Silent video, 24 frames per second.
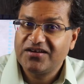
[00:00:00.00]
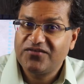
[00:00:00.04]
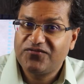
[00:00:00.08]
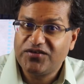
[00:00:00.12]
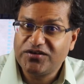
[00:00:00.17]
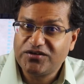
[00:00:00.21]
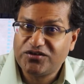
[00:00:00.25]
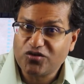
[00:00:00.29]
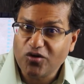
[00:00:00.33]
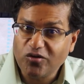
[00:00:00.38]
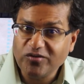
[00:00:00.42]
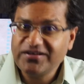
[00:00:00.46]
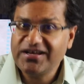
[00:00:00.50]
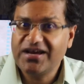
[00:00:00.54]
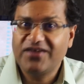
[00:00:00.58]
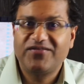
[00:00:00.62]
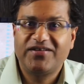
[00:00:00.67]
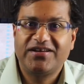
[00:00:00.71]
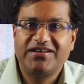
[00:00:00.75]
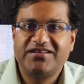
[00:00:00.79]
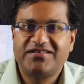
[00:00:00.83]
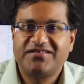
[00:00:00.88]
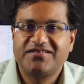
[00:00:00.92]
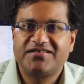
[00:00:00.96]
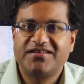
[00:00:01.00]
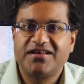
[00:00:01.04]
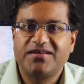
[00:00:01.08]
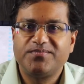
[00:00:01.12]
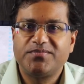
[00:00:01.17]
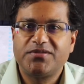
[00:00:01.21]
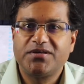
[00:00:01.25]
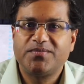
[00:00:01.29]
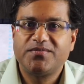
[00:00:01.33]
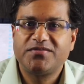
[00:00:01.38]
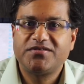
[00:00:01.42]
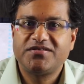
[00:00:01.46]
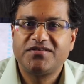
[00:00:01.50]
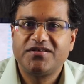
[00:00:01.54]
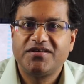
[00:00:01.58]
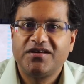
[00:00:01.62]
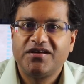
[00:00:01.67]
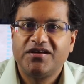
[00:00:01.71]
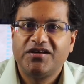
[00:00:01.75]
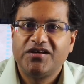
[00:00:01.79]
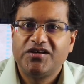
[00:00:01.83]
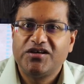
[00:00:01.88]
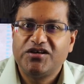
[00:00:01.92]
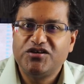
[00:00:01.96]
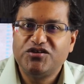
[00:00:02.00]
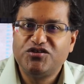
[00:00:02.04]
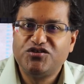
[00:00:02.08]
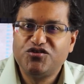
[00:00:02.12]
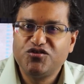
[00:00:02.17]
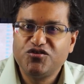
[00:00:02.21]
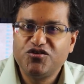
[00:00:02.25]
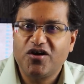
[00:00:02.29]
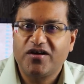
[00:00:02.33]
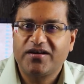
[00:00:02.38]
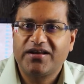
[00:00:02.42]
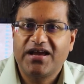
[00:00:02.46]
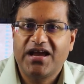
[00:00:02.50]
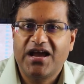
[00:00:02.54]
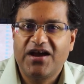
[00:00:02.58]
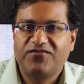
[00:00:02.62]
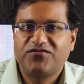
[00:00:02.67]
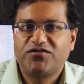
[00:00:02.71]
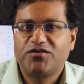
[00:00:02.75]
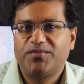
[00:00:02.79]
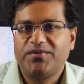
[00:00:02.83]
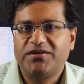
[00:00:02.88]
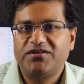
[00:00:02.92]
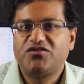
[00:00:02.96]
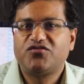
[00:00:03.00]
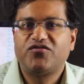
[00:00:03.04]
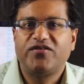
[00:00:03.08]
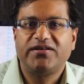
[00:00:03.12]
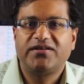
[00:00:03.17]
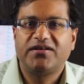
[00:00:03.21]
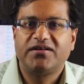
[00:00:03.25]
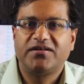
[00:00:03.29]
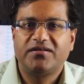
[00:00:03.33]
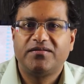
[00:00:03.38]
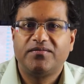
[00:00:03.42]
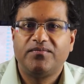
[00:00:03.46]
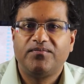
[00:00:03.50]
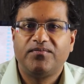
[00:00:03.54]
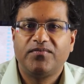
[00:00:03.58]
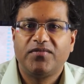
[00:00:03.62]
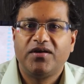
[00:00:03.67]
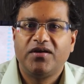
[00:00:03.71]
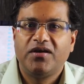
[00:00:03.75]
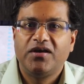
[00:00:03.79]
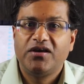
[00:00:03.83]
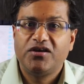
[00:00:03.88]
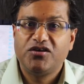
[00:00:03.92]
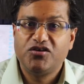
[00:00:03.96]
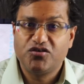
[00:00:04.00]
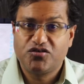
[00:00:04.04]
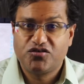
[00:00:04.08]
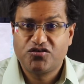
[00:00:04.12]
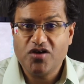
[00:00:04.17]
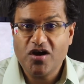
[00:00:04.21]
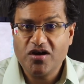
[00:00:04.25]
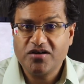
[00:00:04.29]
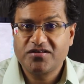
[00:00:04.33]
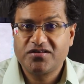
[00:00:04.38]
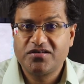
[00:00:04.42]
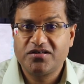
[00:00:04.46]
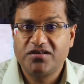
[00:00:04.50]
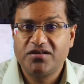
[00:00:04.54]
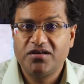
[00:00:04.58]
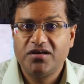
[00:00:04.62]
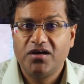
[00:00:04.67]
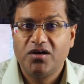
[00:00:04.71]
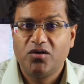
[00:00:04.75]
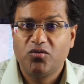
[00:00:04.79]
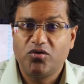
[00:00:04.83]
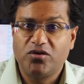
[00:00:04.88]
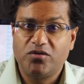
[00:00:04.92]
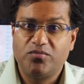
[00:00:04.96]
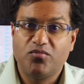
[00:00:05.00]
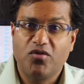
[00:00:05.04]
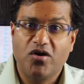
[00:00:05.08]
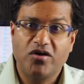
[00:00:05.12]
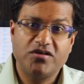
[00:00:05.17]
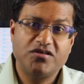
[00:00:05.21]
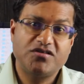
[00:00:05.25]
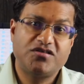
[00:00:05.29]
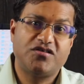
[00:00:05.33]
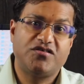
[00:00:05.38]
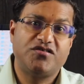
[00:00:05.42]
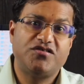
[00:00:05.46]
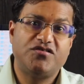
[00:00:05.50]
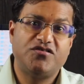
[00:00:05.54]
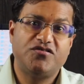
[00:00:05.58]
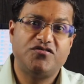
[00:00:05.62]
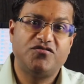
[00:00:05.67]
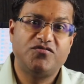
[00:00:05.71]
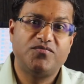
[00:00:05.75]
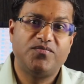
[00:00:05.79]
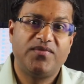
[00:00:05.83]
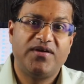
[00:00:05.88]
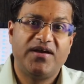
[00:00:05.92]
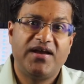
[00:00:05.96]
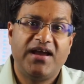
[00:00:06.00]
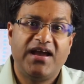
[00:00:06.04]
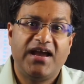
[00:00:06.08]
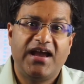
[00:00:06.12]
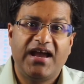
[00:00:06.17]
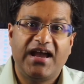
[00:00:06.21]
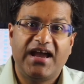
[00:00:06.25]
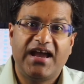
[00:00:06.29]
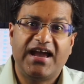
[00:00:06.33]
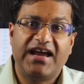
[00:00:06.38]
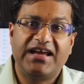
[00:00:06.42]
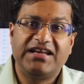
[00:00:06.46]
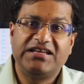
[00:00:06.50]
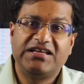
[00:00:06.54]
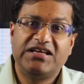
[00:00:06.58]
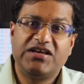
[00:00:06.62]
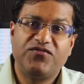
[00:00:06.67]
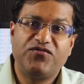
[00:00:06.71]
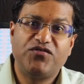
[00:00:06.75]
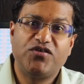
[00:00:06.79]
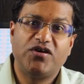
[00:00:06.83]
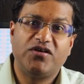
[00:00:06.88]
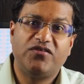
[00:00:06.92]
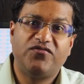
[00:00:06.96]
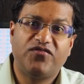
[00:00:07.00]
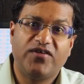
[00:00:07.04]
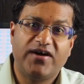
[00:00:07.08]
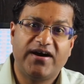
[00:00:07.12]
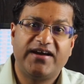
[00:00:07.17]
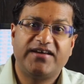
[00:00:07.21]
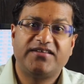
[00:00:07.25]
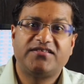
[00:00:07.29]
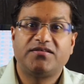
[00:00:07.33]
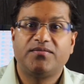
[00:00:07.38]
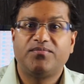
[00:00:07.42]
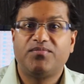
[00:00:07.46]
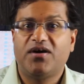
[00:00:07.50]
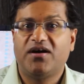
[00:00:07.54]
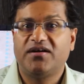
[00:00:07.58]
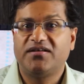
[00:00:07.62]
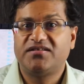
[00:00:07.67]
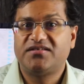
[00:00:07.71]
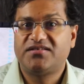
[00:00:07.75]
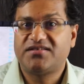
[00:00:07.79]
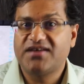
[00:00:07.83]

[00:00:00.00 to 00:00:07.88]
If you don't have any symptoms, you do not have to be treated. Your doctor would monitor you and give you advice about